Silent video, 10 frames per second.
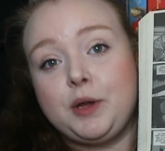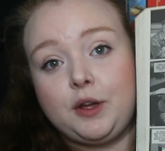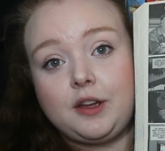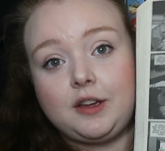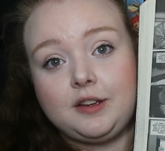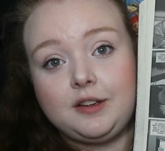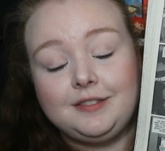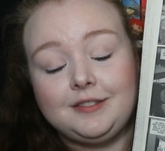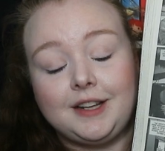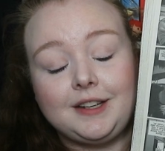book
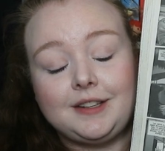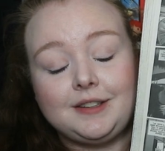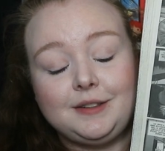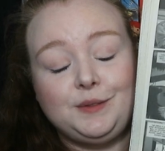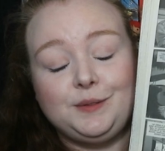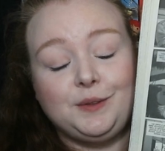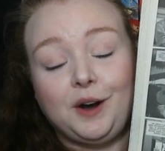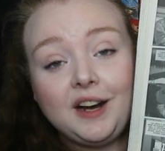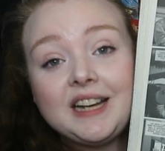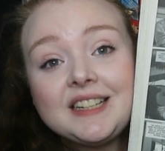like,
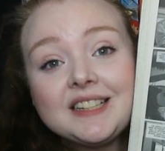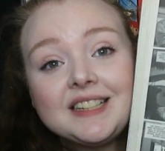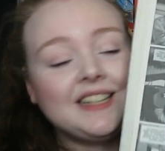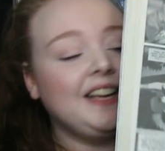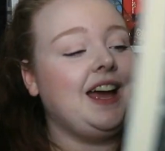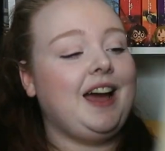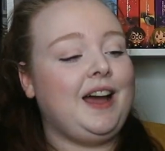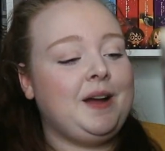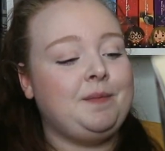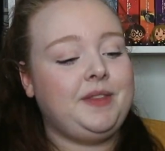what?
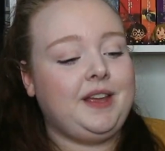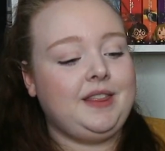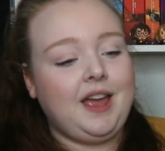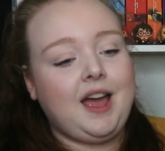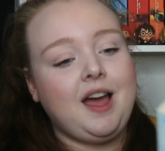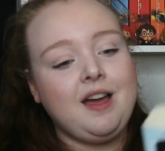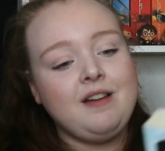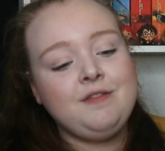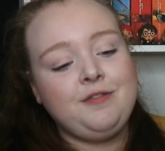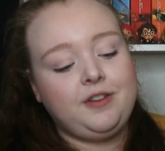Now they
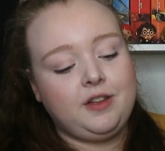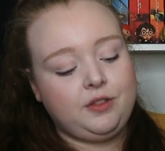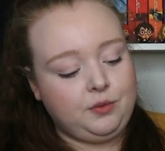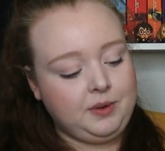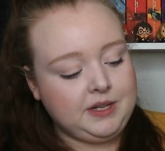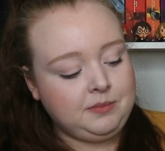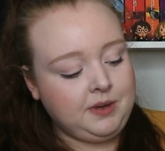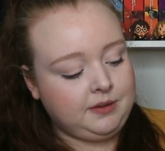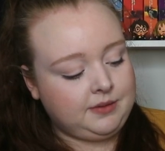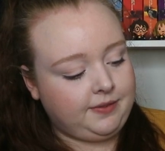have, the reason why it was